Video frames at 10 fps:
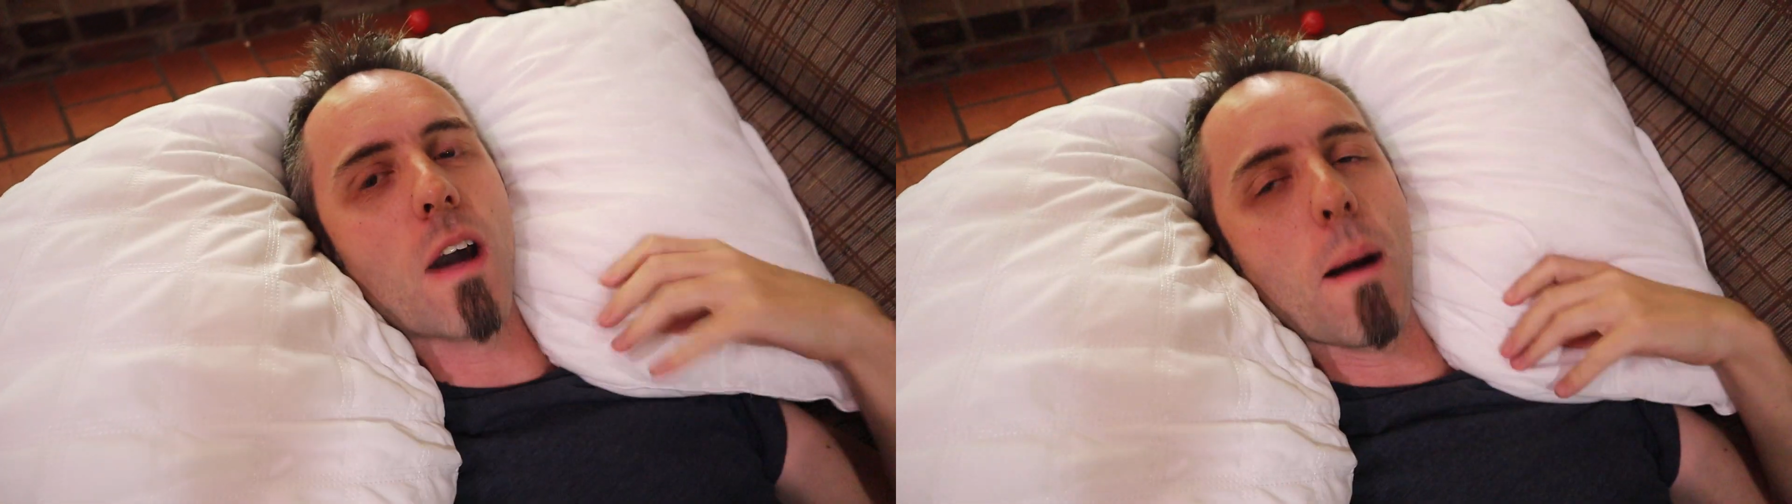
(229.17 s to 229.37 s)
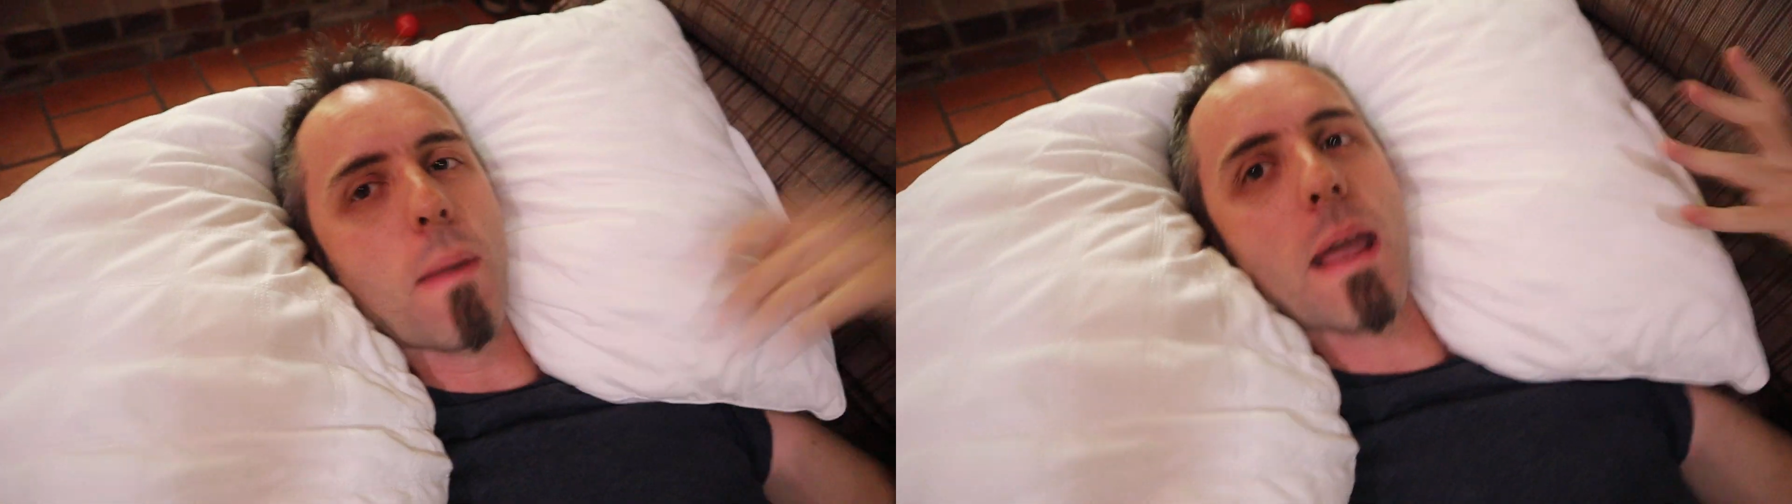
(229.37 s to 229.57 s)

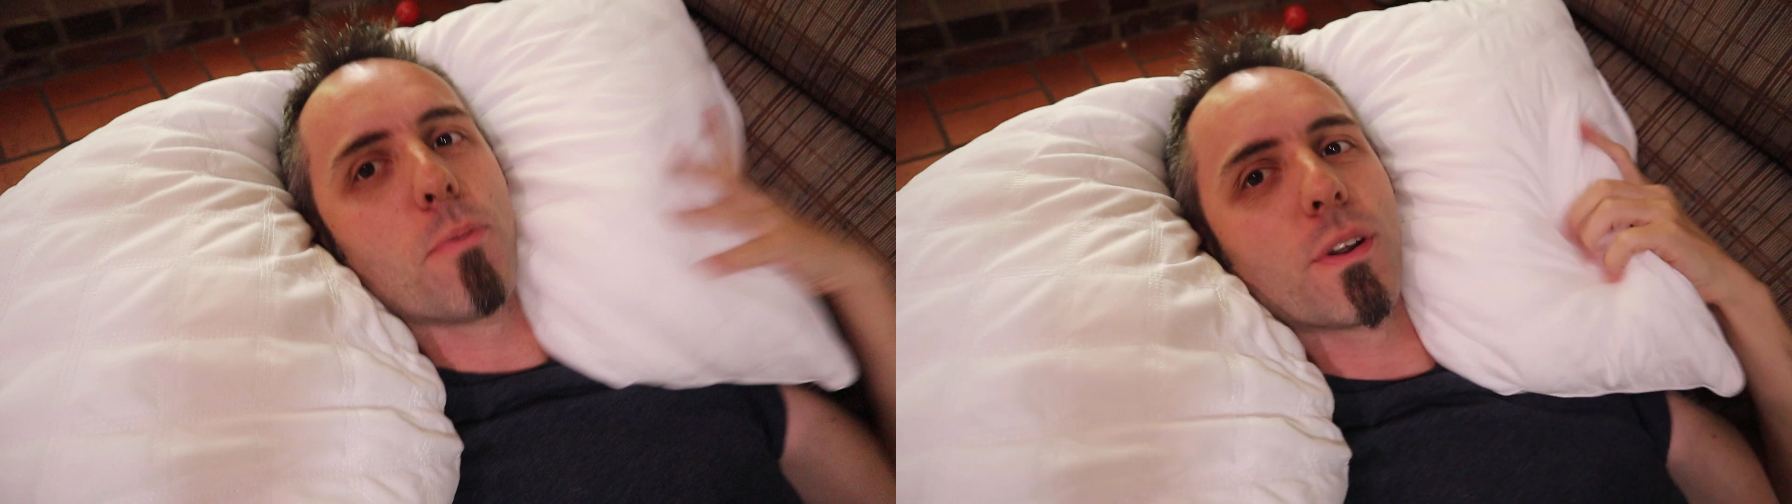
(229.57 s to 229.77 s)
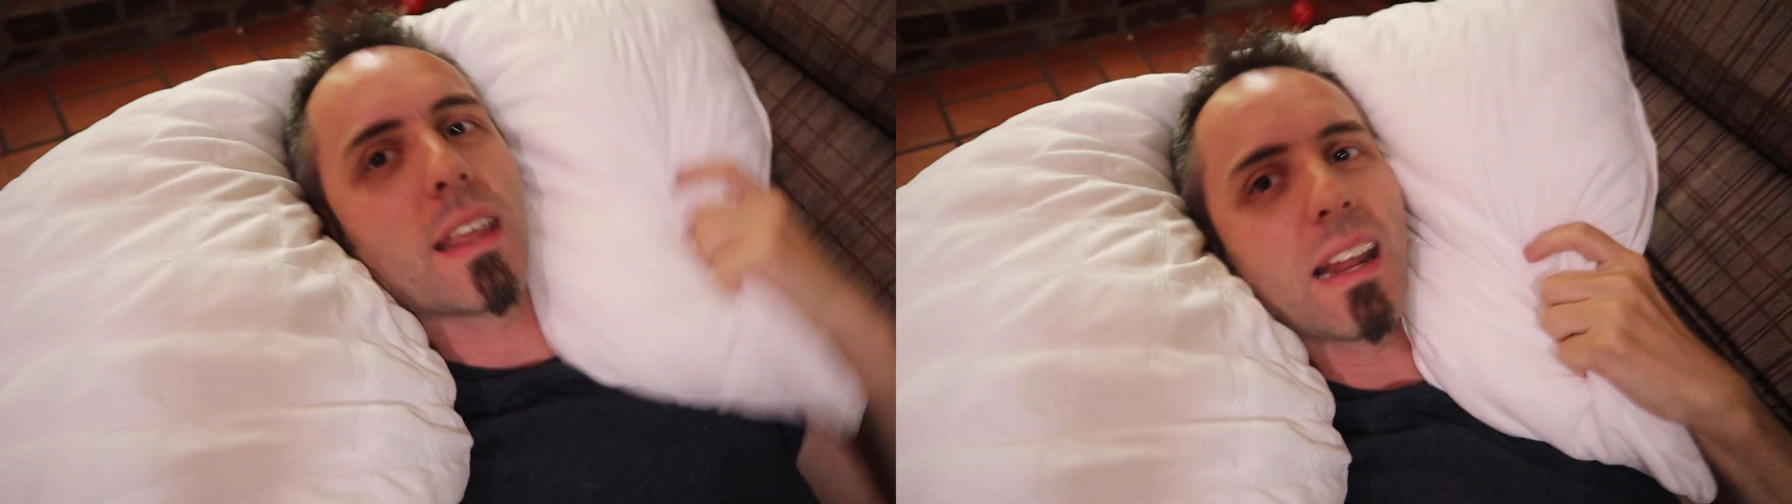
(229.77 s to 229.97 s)
I'm
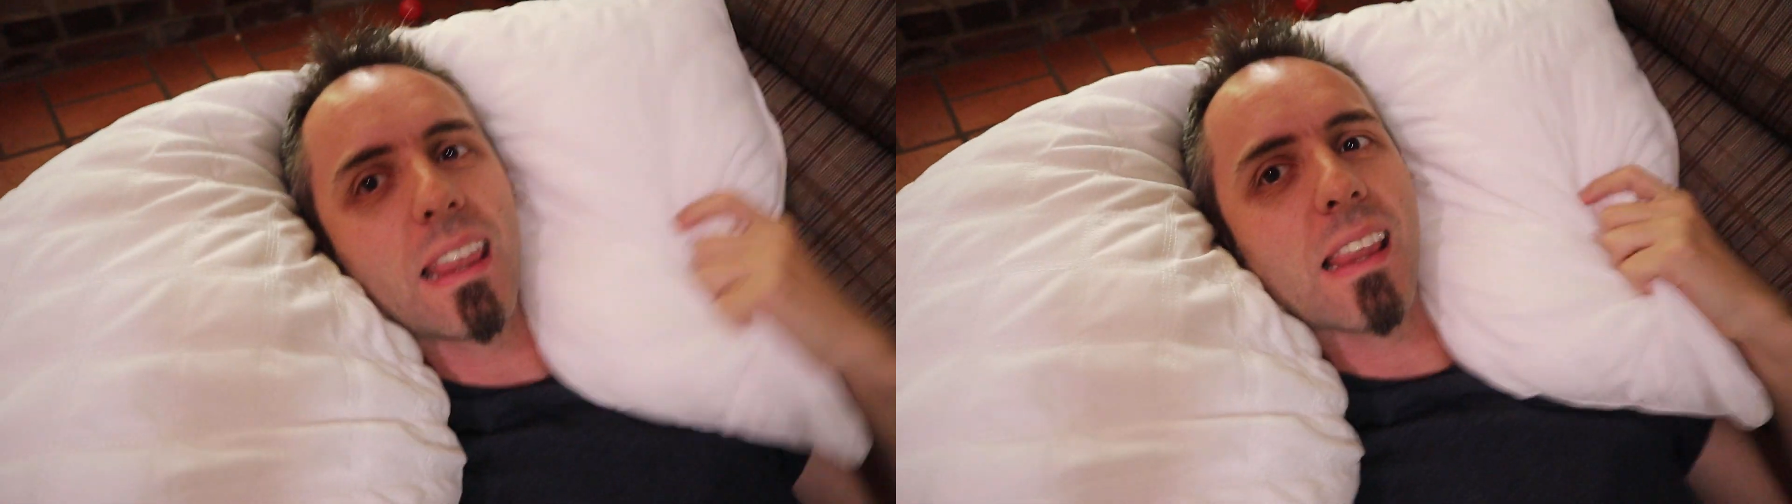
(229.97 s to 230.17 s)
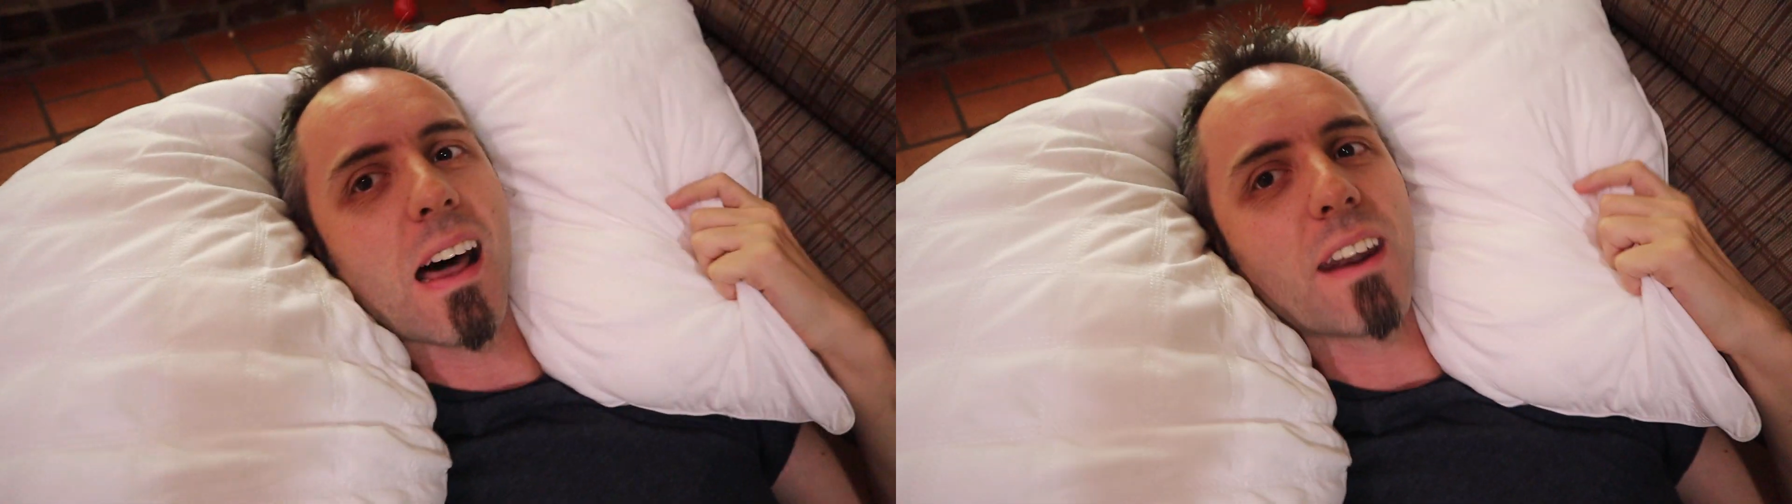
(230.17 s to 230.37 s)
able to get a
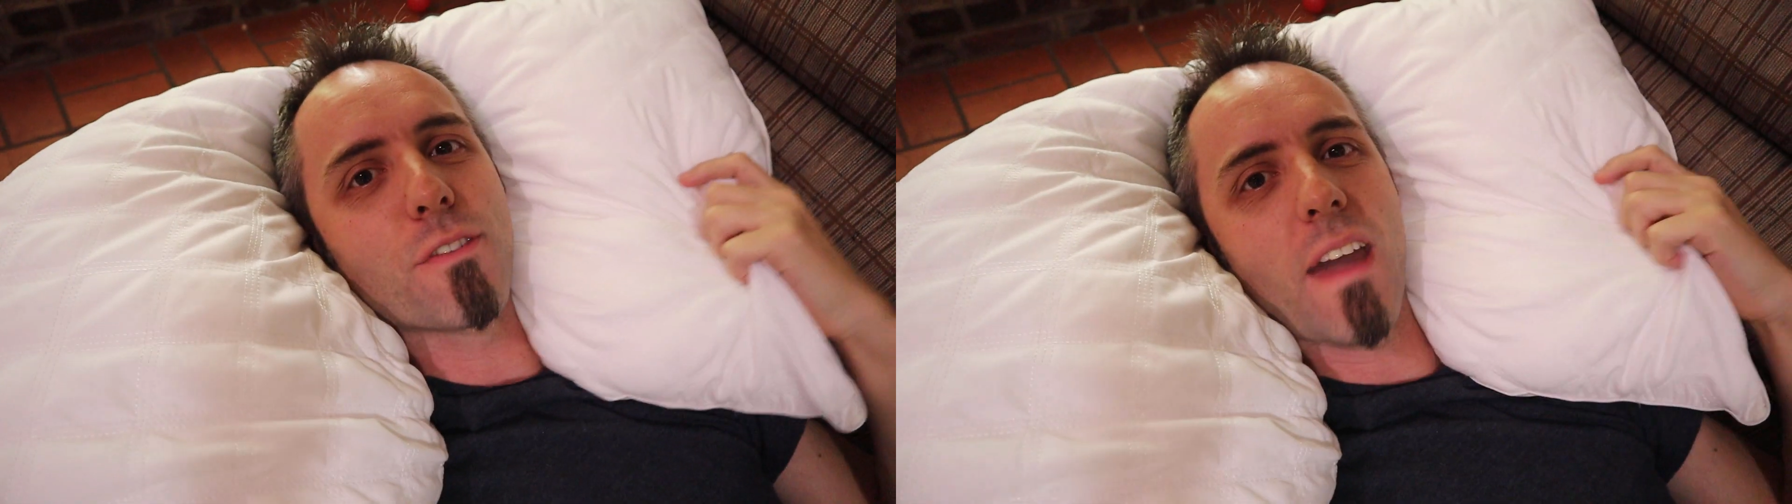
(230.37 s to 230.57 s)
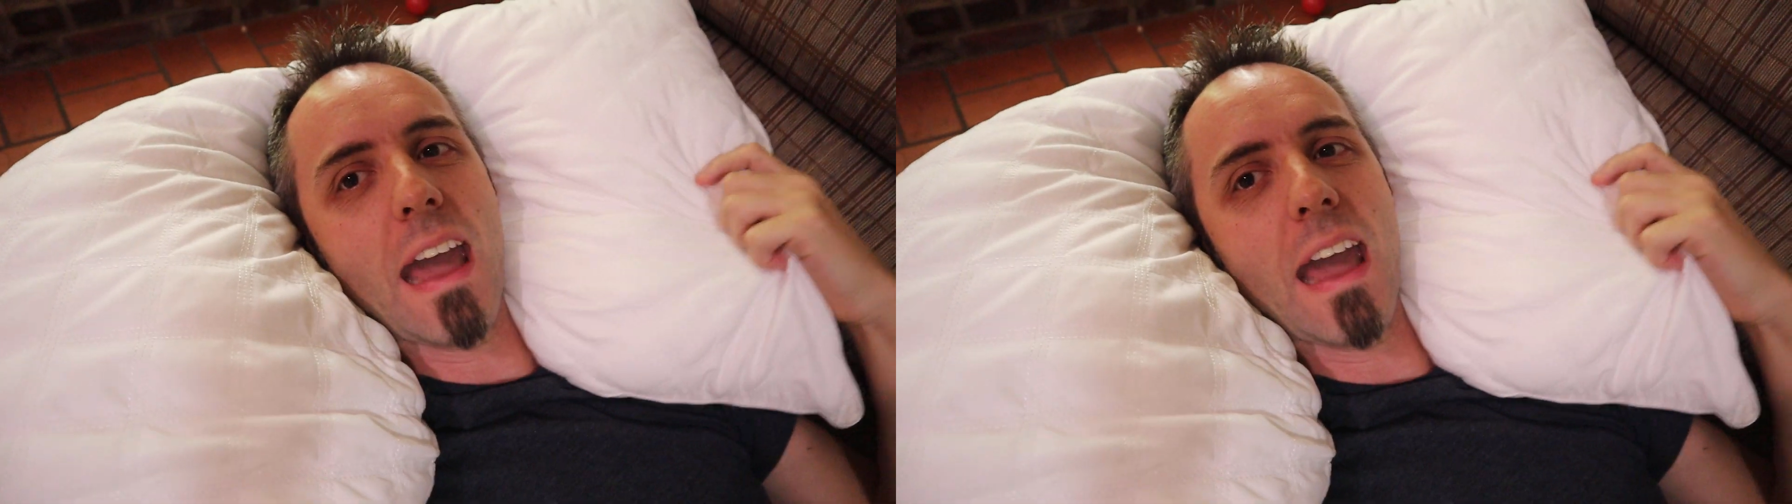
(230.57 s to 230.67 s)
lot of